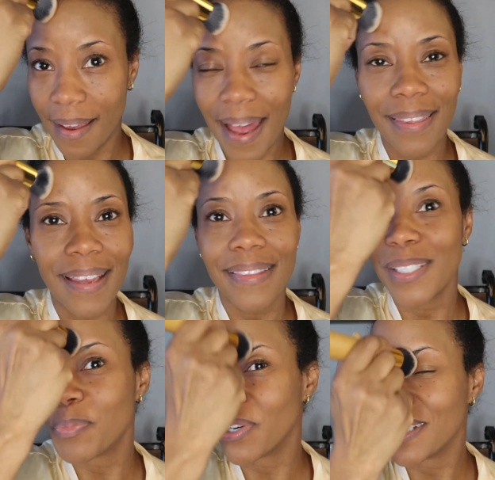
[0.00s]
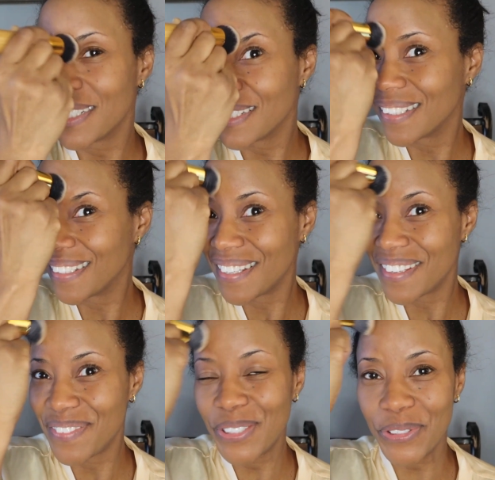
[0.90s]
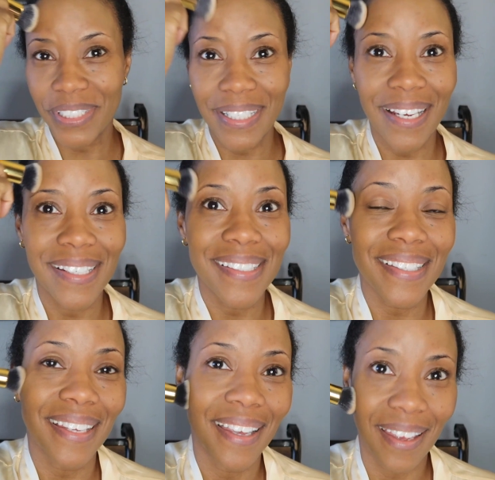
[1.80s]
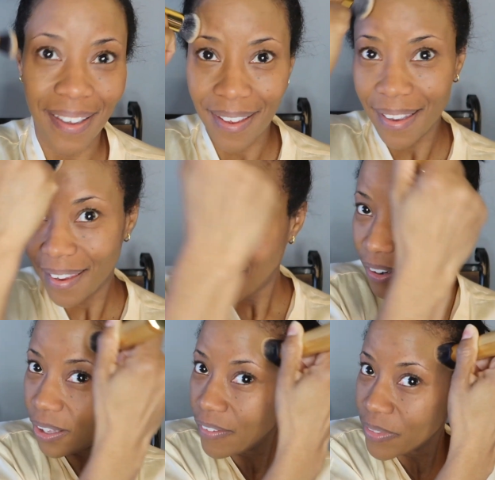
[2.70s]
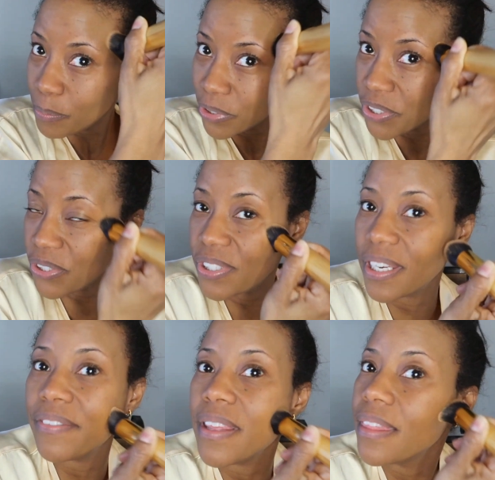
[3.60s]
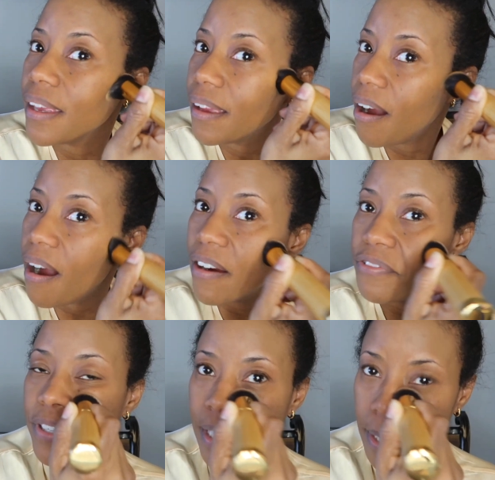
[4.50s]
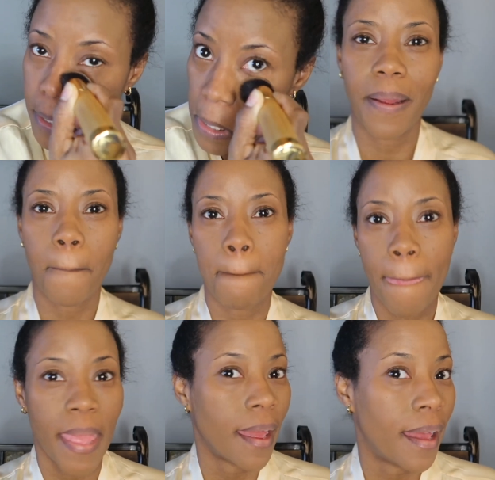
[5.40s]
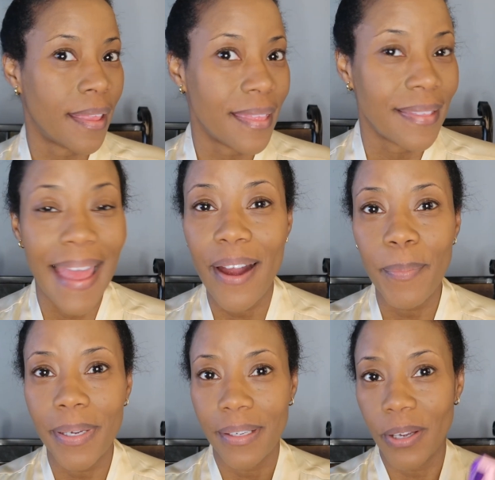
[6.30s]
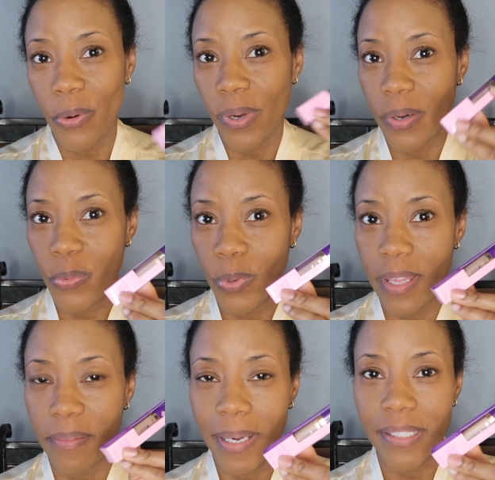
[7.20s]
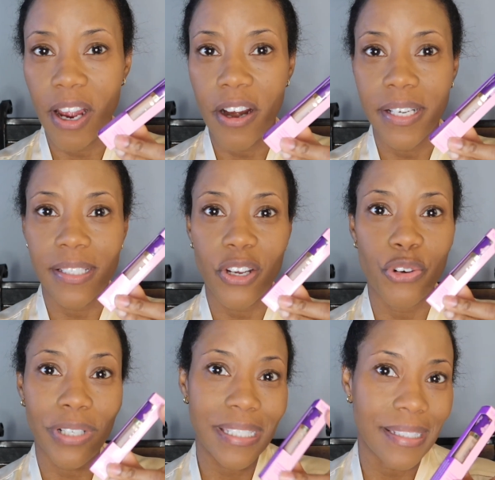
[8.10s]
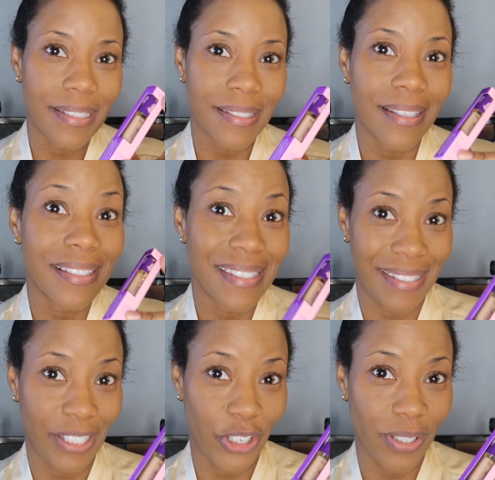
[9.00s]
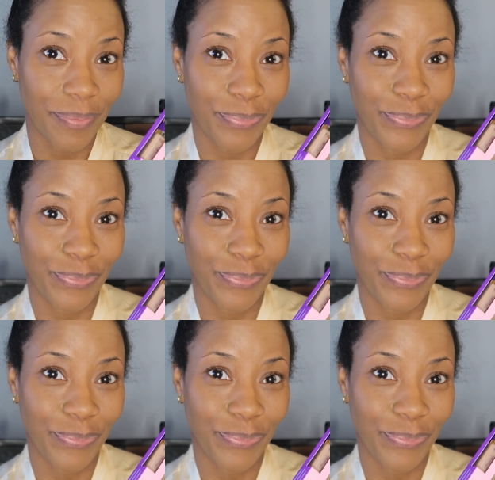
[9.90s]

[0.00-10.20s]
I like this brush. Feels really nice. And all of the bristles and everything are vegan. Now I'm gonna go in with my Tarte Creaseless Concealer.